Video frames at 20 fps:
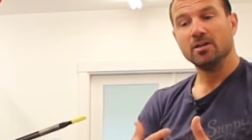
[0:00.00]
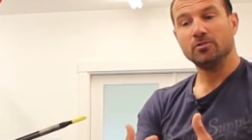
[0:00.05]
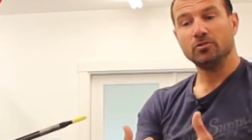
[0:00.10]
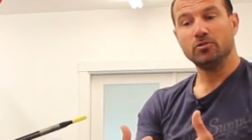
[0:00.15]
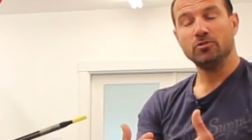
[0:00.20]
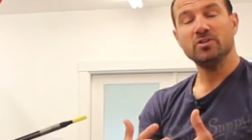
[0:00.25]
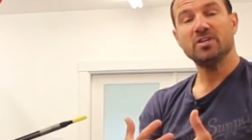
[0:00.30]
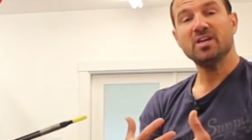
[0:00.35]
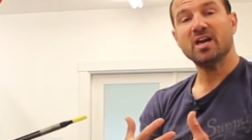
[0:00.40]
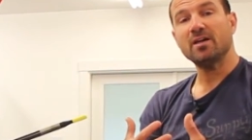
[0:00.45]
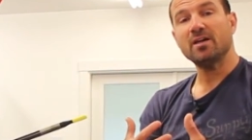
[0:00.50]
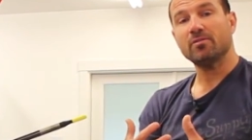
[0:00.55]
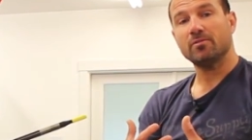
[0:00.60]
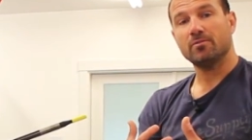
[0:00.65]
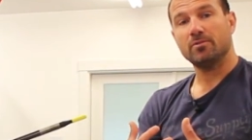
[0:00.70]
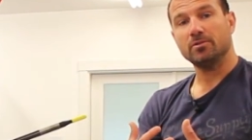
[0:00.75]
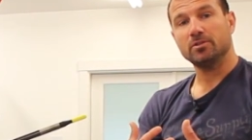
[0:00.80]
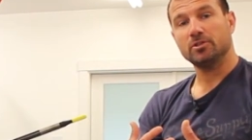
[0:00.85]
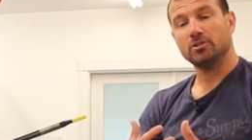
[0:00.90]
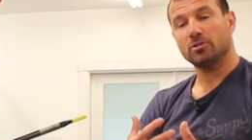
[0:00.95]

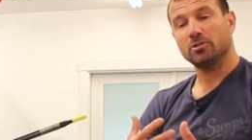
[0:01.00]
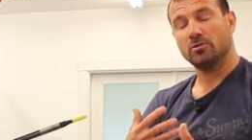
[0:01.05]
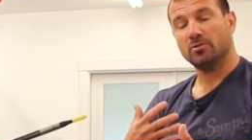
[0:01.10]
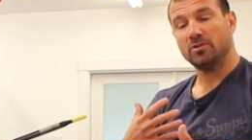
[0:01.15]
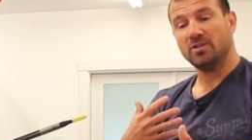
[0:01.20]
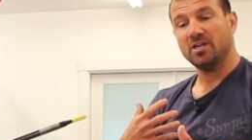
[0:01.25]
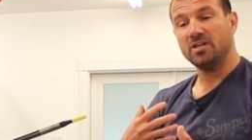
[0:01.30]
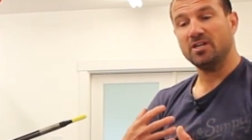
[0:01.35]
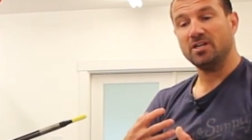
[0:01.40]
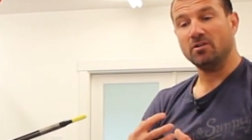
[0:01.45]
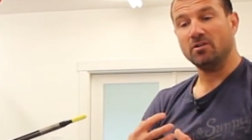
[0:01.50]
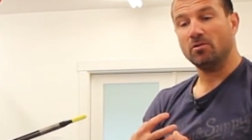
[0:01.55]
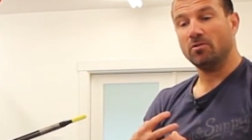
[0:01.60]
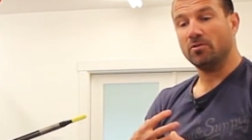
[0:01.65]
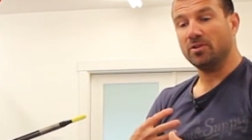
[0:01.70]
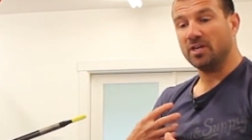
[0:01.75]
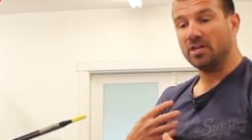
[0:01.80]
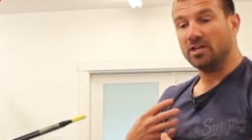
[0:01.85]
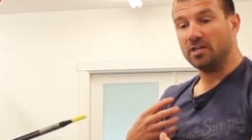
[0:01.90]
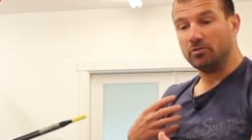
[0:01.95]
together, so they know
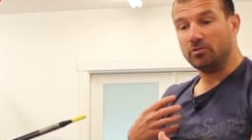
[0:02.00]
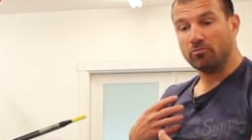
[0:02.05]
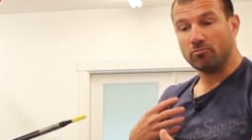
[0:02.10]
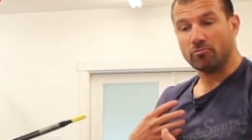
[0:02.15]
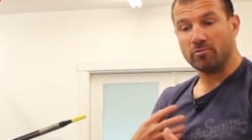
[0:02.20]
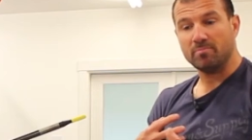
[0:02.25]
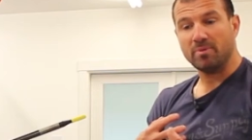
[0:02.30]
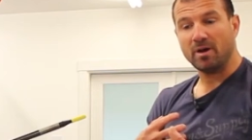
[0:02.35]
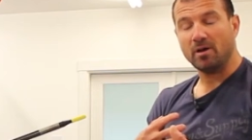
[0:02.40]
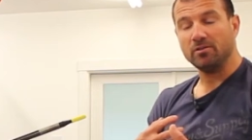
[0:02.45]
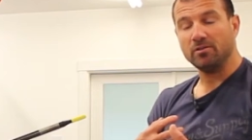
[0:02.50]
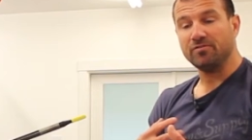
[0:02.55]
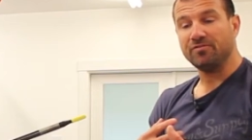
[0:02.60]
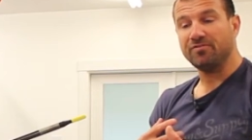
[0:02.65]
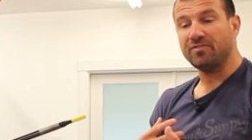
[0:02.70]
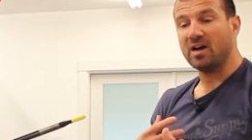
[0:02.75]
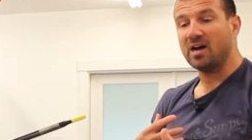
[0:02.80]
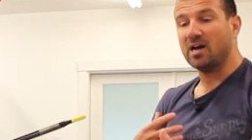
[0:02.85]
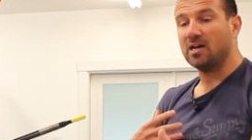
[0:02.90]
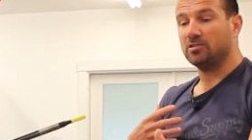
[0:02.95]
they need to rebound
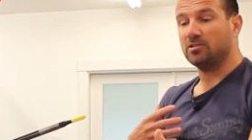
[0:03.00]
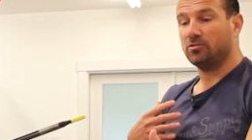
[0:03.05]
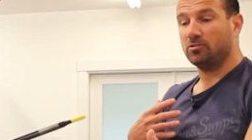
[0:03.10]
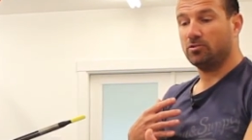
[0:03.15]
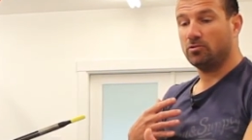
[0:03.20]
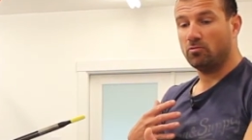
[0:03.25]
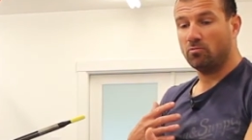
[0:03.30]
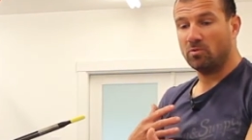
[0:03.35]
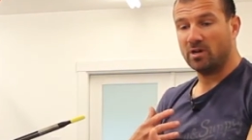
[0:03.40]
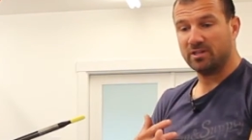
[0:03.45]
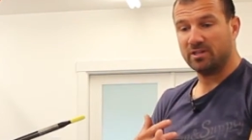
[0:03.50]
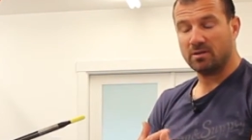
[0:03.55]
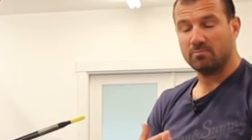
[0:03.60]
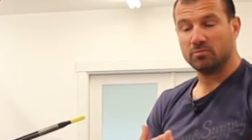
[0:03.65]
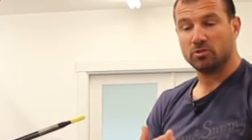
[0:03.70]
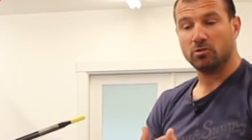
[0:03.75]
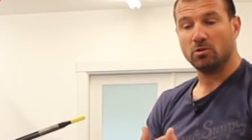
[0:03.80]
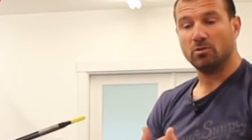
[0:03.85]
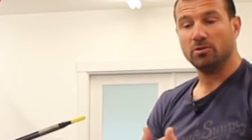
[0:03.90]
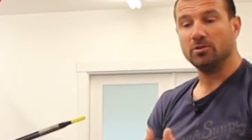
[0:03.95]
fast, or you want them
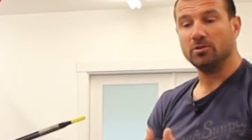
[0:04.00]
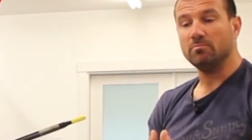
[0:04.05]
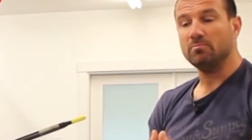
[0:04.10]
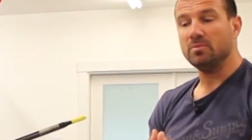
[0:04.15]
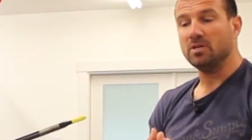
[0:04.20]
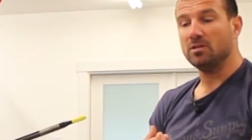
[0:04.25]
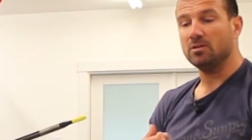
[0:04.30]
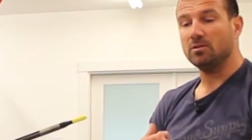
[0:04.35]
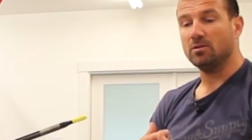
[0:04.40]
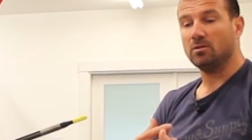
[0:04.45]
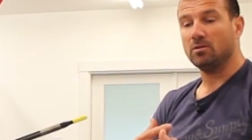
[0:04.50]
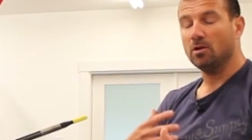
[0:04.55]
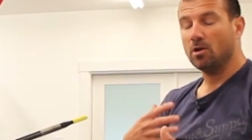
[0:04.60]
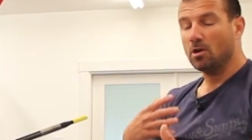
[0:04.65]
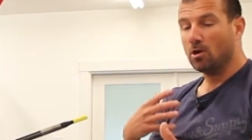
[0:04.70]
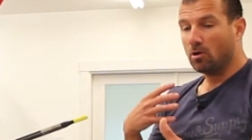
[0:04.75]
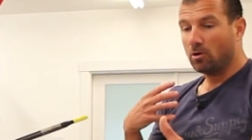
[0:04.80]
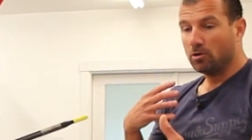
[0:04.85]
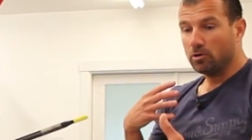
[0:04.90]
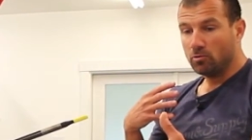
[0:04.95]
slow in the middle,
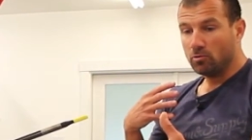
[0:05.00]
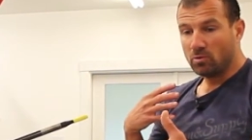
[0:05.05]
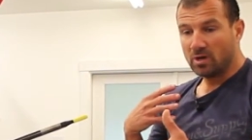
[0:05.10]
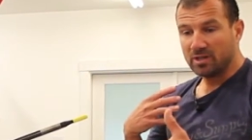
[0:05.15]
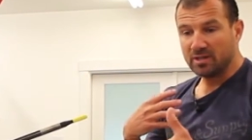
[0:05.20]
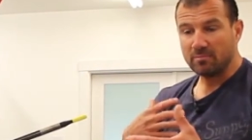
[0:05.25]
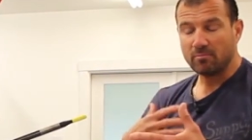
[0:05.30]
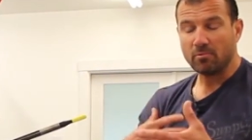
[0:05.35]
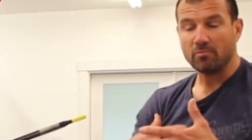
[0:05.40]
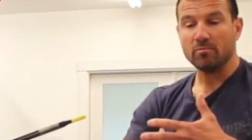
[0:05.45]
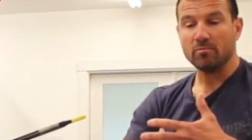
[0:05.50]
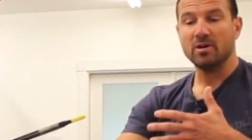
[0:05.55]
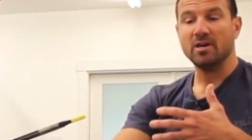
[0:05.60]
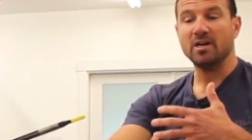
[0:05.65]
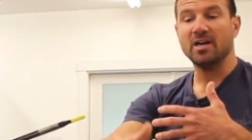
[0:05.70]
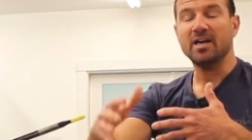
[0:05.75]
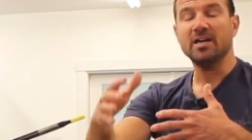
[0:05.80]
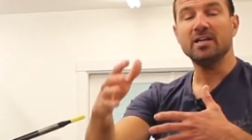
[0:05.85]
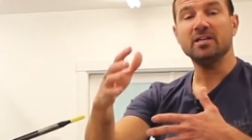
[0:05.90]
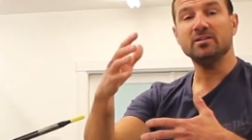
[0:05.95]
or you want them
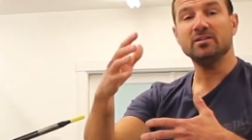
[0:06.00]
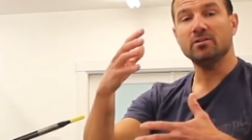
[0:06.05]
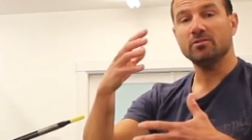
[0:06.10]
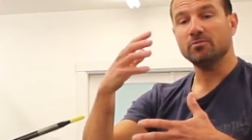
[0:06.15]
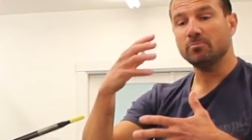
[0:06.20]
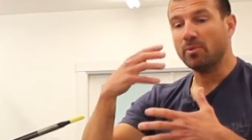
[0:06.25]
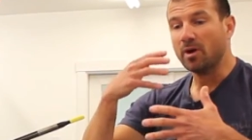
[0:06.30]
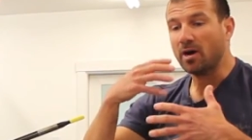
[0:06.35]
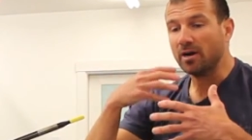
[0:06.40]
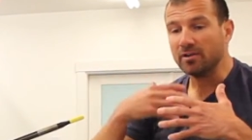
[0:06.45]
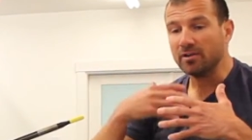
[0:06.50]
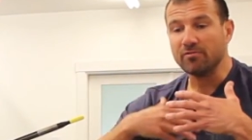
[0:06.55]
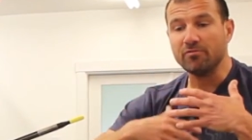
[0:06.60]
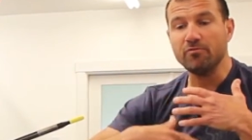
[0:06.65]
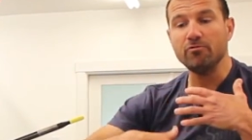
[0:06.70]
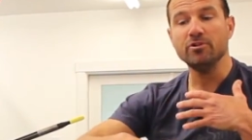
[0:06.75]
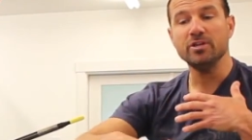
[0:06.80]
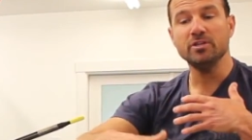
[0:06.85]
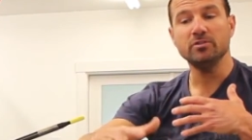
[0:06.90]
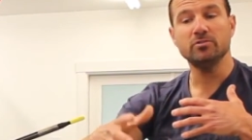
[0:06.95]
letting their body
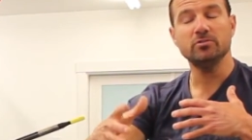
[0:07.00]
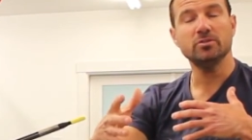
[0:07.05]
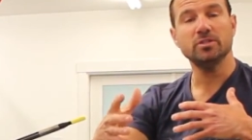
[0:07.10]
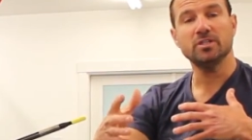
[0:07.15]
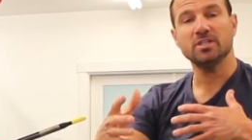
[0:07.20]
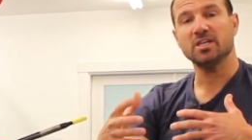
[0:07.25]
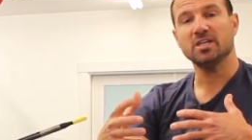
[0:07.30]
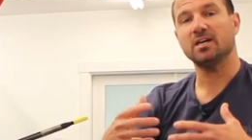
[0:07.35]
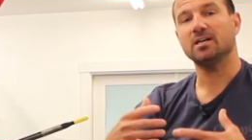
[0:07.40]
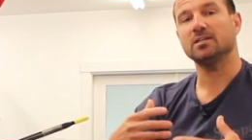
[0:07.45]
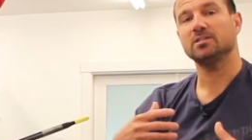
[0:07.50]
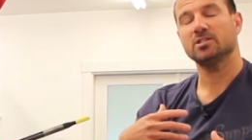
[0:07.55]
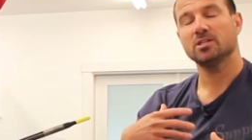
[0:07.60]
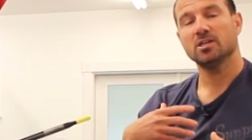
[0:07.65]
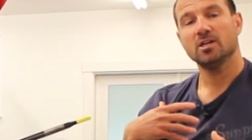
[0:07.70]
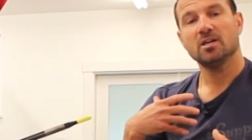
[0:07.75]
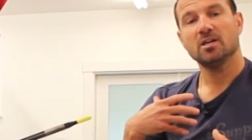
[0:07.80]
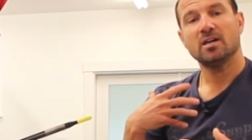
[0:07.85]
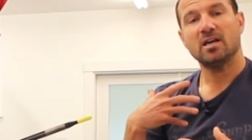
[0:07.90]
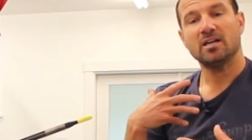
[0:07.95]
free into the catch,
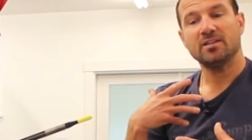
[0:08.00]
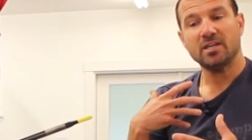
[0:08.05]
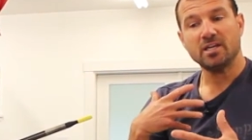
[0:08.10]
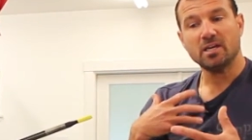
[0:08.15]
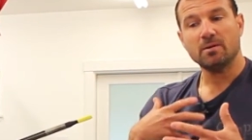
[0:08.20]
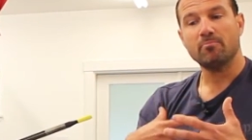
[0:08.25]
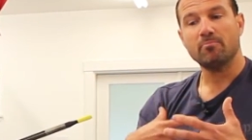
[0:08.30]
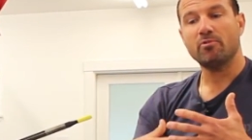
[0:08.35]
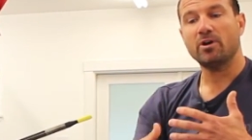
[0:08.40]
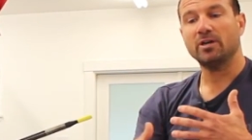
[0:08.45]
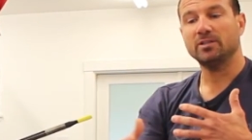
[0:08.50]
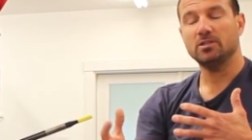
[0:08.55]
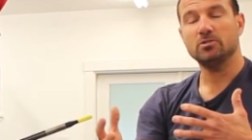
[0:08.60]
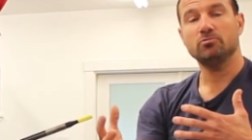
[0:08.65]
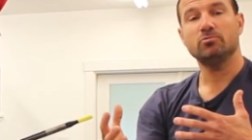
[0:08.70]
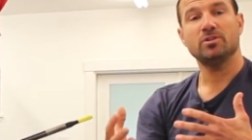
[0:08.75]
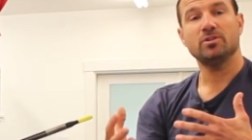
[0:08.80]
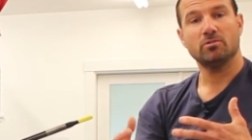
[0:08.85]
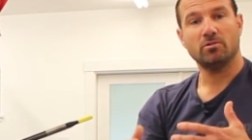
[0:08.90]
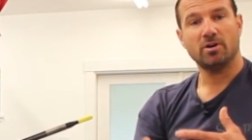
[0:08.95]
and they can practice
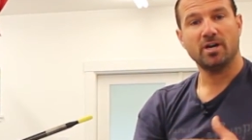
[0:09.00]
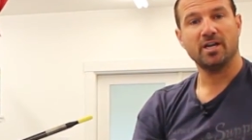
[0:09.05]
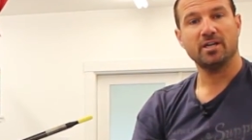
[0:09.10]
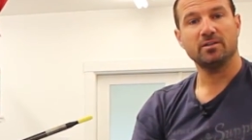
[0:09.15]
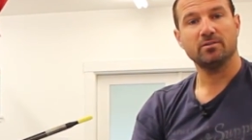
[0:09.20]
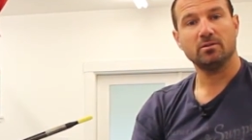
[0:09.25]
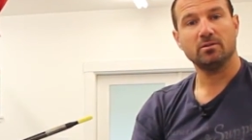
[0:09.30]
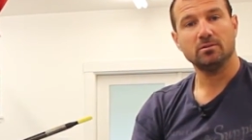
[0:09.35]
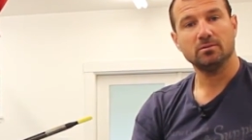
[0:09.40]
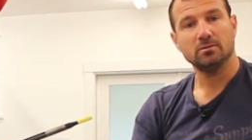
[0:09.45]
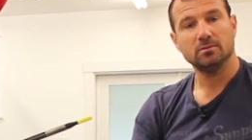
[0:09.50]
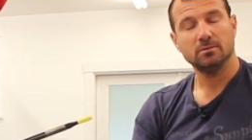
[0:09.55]
with no handle.